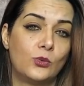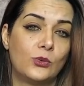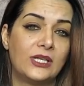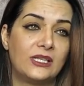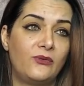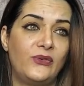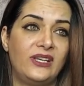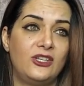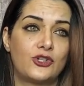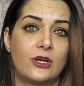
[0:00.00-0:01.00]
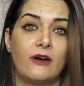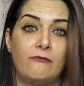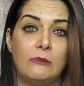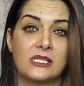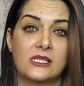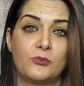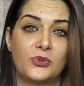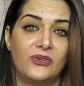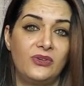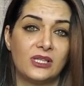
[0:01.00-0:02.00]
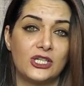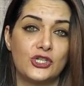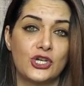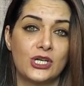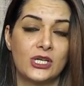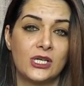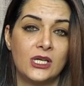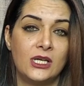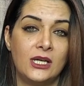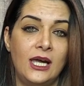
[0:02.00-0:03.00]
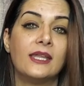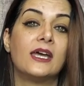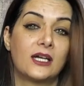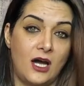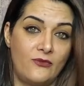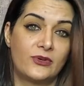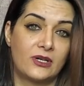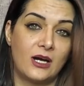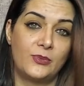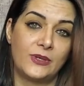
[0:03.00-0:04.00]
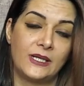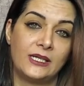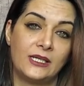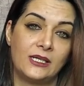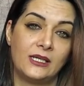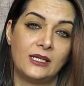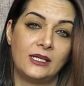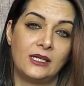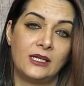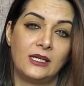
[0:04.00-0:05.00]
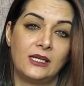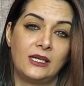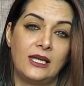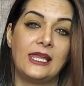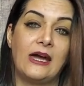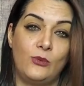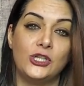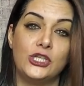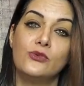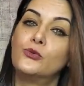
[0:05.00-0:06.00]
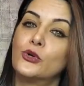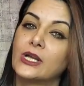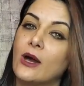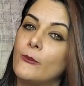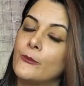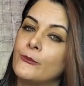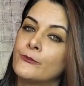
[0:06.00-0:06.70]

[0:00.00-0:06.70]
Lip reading: the definition of Muslim privilege, the cover-up that we do for them.